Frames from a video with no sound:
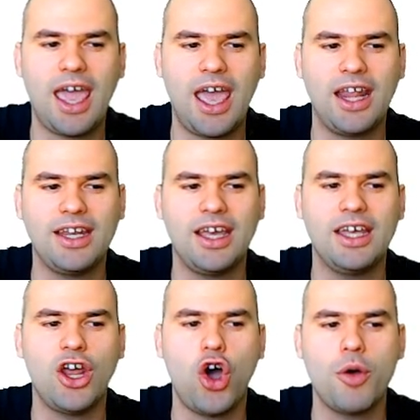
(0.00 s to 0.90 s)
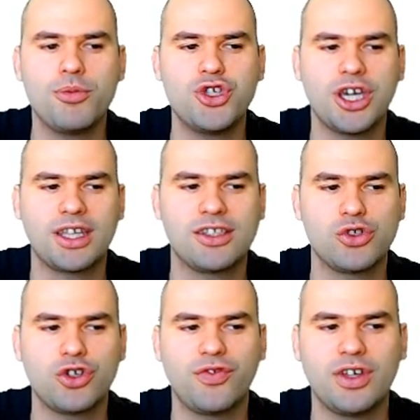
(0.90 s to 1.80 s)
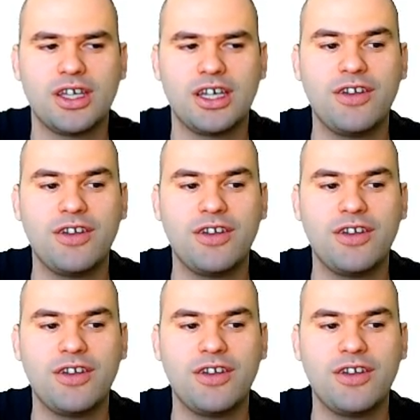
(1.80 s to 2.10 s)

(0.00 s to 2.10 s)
and an object, sort of